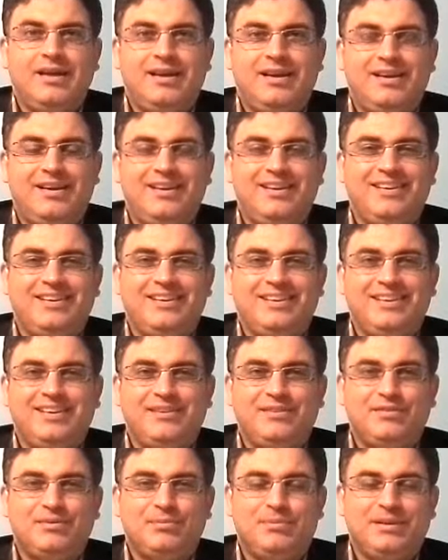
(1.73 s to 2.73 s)
Hi,
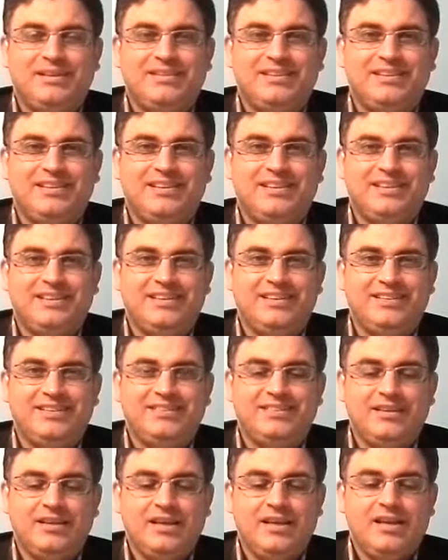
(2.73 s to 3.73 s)
everybody,
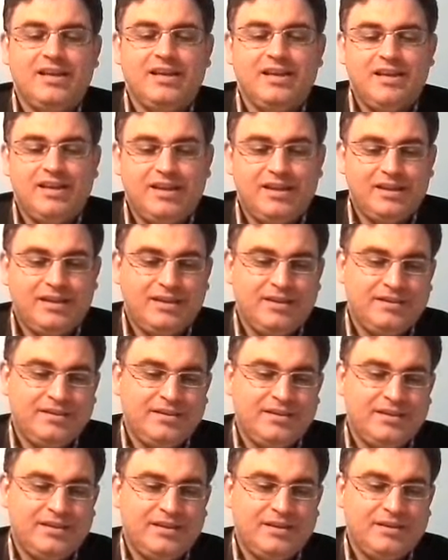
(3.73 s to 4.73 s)
again.
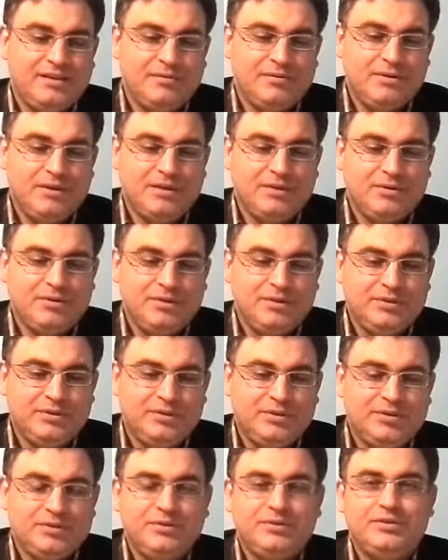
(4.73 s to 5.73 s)
And we are going
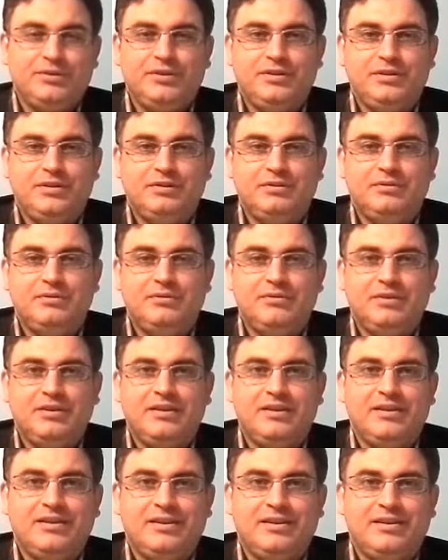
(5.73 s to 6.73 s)
to continue
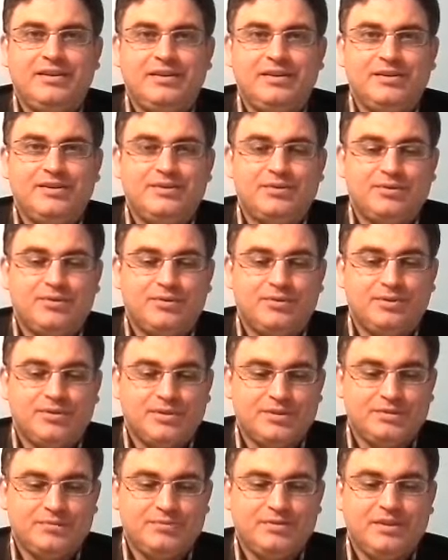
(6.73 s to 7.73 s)
this
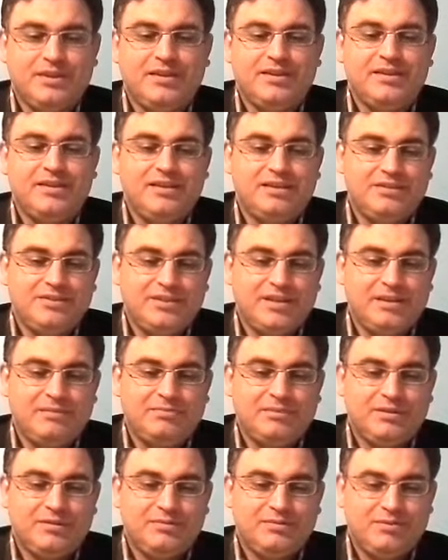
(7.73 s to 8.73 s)
course with
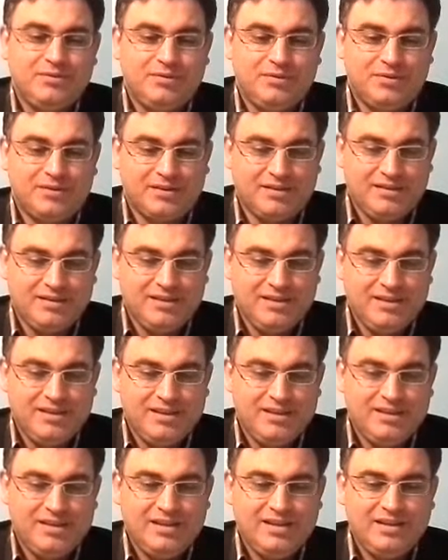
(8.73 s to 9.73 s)
Chapter 4.
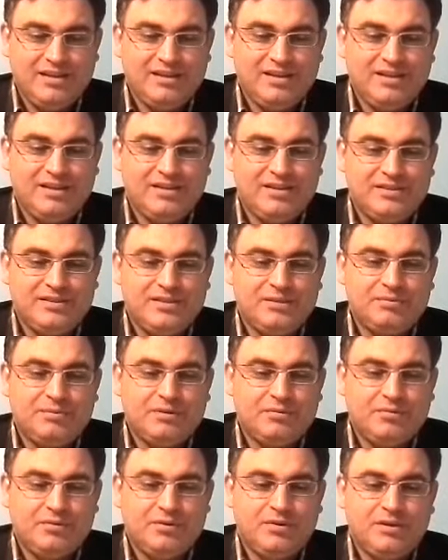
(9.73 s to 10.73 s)
Chapter
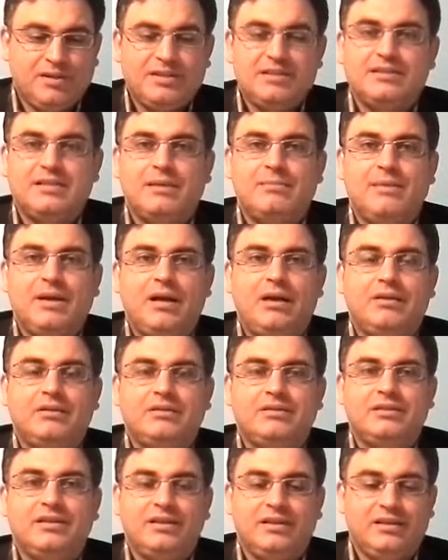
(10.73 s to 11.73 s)
4 is
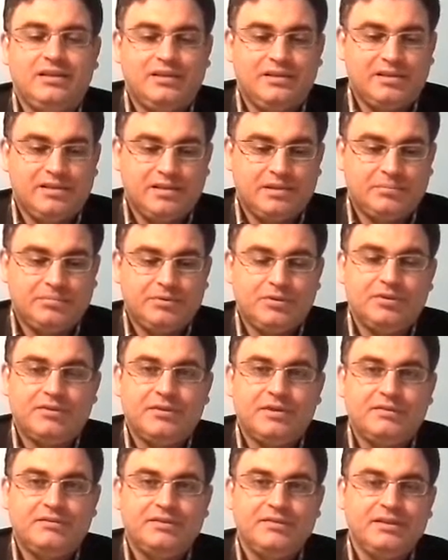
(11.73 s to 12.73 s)
about
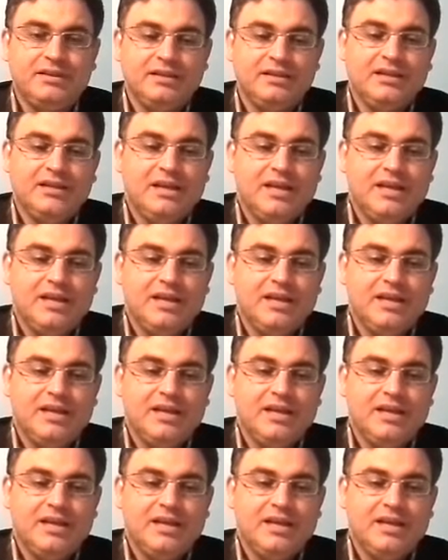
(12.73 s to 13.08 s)
cryptography,